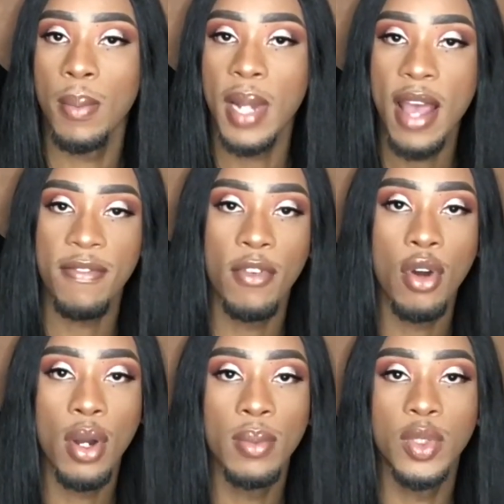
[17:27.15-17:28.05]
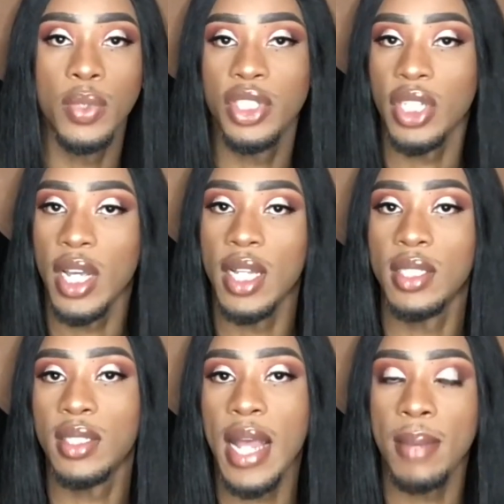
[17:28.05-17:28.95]
platforms, which is
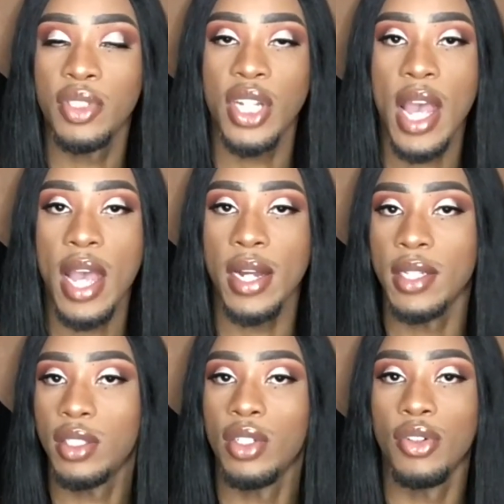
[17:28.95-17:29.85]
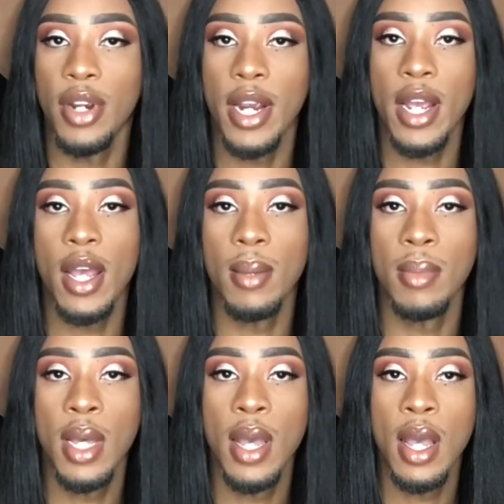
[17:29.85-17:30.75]
Snapchat, Instagram,
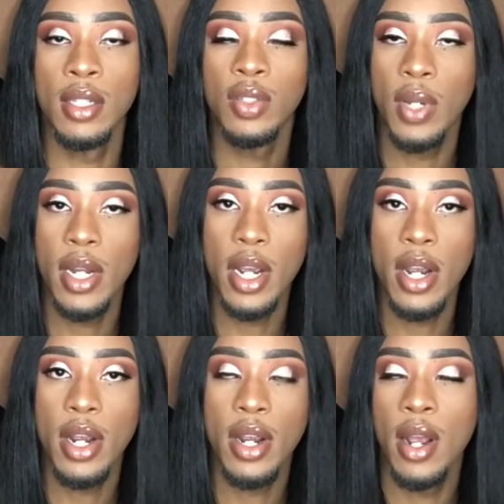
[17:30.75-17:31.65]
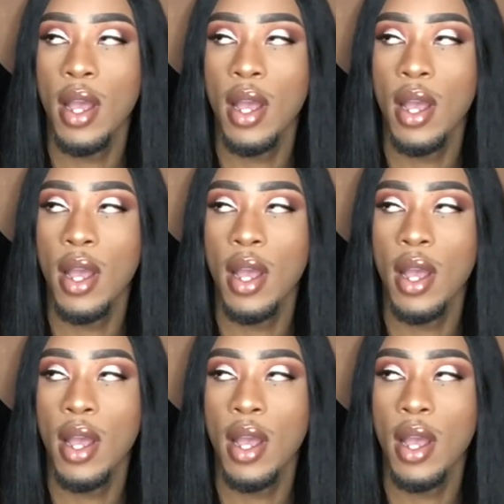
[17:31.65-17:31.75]
Twitter.